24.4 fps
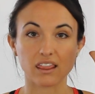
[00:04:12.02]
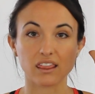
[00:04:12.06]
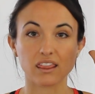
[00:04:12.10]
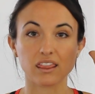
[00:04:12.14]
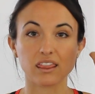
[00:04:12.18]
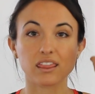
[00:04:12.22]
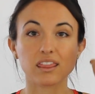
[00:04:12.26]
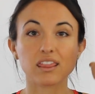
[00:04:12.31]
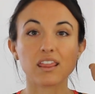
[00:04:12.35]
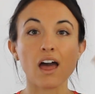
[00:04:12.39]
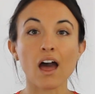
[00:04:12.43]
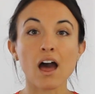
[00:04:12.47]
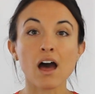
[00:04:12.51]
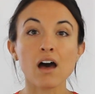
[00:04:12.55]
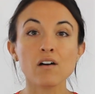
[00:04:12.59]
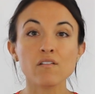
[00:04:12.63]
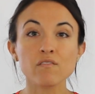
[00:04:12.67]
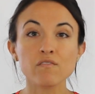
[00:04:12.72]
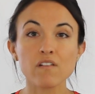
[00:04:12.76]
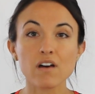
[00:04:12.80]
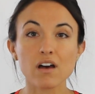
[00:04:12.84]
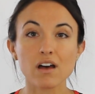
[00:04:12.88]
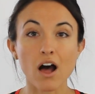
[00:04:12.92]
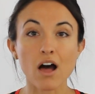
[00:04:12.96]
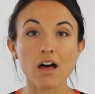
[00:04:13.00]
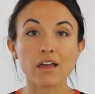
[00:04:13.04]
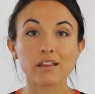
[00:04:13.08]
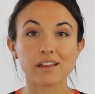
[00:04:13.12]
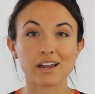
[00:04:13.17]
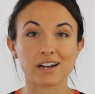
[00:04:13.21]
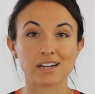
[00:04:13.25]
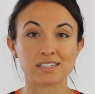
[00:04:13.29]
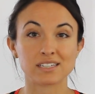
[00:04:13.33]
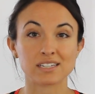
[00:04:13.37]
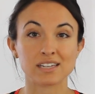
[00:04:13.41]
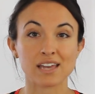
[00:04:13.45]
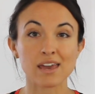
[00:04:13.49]
love all that
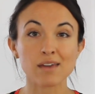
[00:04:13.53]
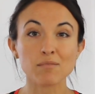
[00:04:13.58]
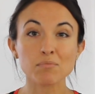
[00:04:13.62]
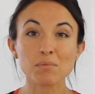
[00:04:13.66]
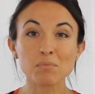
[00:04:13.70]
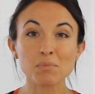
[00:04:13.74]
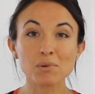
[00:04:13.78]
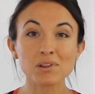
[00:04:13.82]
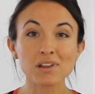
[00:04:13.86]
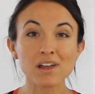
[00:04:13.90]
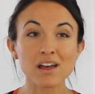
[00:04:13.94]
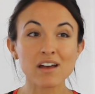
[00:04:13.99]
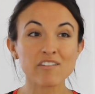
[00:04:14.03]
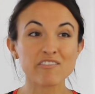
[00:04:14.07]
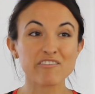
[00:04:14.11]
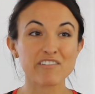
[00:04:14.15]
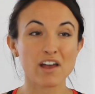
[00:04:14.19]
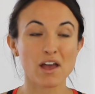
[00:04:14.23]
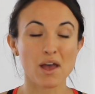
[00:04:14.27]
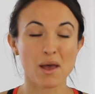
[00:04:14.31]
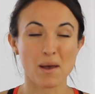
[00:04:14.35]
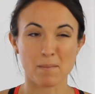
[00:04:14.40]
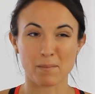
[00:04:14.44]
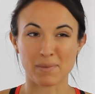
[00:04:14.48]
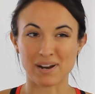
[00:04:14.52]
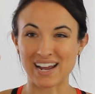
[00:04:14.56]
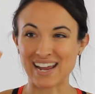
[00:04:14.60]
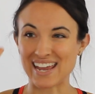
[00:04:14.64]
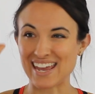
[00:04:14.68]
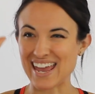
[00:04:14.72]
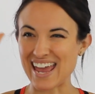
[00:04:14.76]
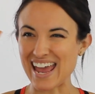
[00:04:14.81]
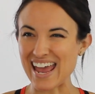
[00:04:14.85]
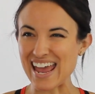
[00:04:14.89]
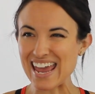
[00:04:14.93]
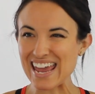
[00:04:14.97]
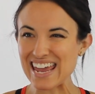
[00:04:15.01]
it's capable of, but I
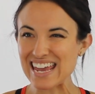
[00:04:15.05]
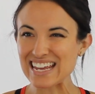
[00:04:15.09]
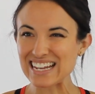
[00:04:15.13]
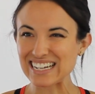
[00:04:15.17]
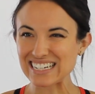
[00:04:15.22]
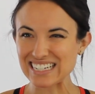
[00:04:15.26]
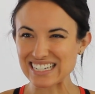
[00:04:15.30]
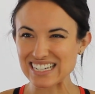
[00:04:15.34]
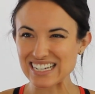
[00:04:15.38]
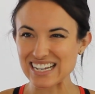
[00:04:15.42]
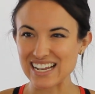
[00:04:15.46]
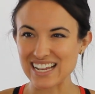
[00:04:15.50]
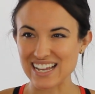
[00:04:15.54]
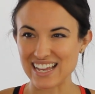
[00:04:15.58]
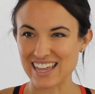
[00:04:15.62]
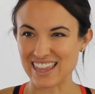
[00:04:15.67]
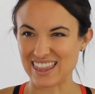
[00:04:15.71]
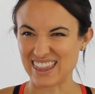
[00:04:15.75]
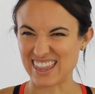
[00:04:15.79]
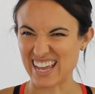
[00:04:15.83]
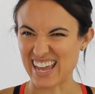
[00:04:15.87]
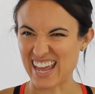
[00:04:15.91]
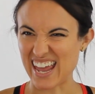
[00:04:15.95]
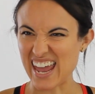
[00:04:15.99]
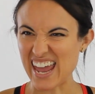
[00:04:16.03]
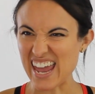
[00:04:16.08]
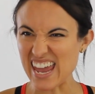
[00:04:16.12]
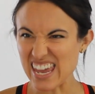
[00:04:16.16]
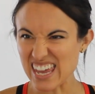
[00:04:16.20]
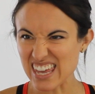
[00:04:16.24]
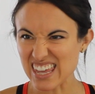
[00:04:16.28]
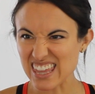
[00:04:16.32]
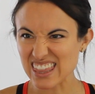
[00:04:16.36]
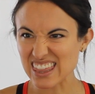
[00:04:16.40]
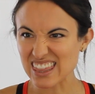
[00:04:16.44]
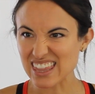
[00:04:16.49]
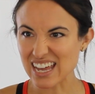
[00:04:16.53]
hate the
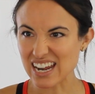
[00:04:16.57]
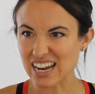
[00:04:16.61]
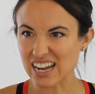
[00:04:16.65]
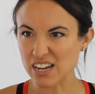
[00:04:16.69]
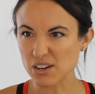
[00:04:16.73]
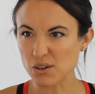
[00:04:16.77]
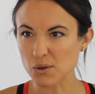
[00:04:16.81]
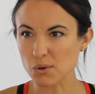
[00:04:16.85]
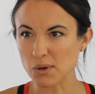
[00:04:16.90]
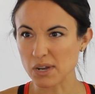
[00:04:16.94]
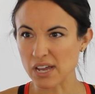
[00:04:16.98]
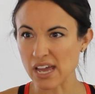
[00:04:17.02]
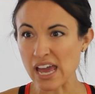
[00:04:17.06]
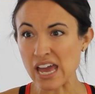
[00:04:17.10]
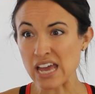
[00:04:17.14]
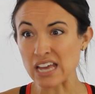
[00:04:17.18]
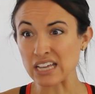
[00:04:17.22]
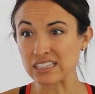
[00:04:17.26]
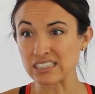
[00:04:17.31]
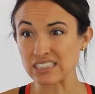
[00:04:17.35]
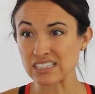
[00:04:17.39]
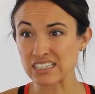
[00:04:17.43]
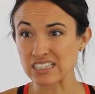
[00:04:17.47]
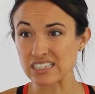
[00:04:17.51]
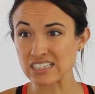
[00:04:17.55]
hate that it creates.